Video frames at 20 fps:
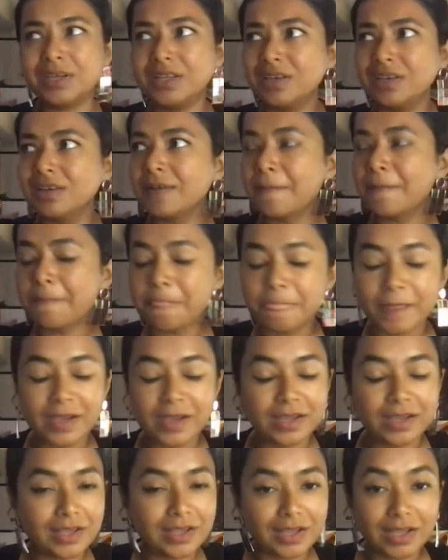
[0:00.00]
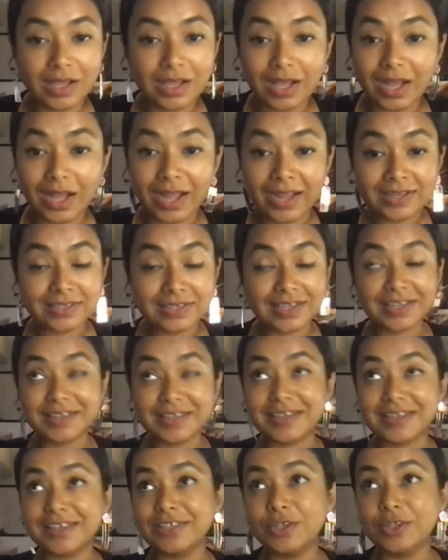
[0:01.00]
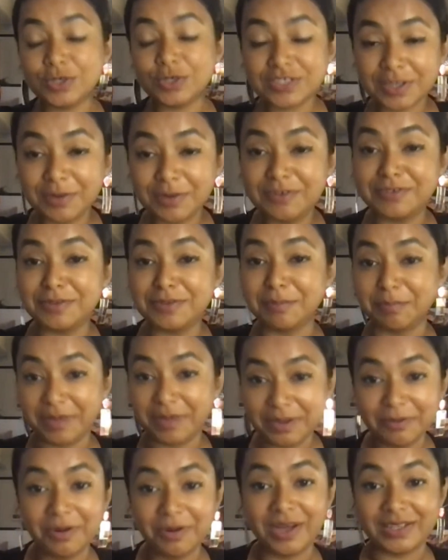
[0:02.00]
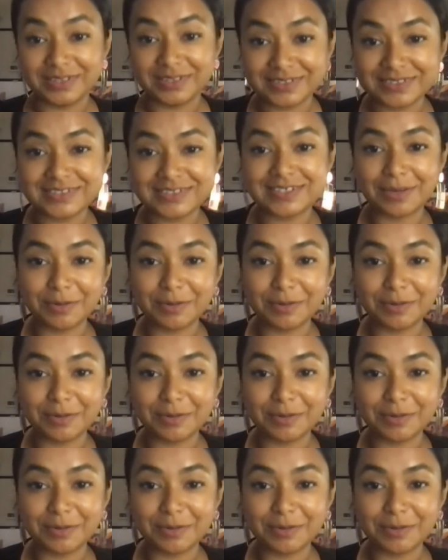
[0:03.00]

mean, and some of the big ones,